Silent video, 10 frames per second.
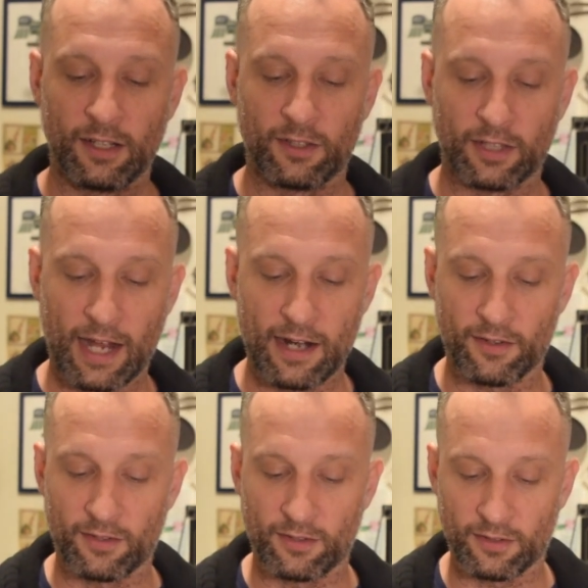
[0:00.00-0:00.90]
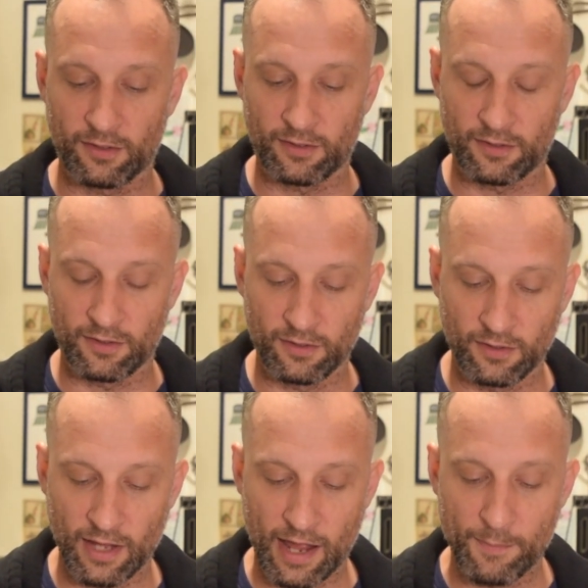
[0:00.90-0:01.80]
to kind of
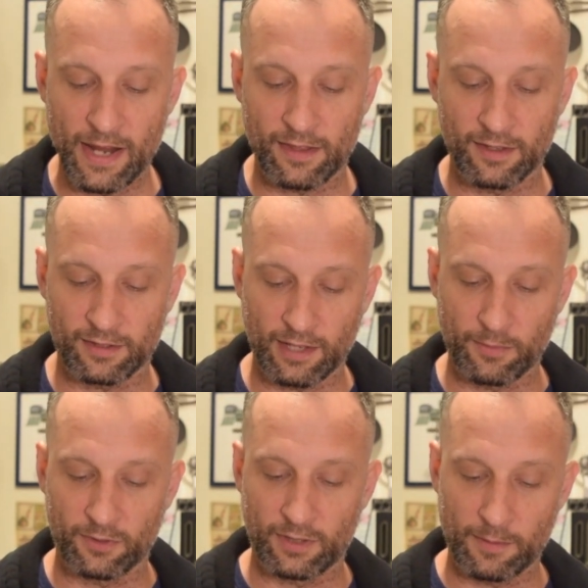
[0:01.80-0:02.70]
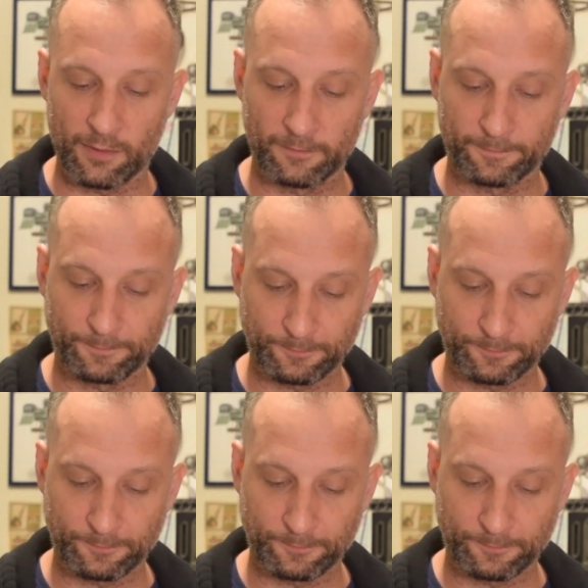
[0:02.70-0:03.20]
make this type of statement.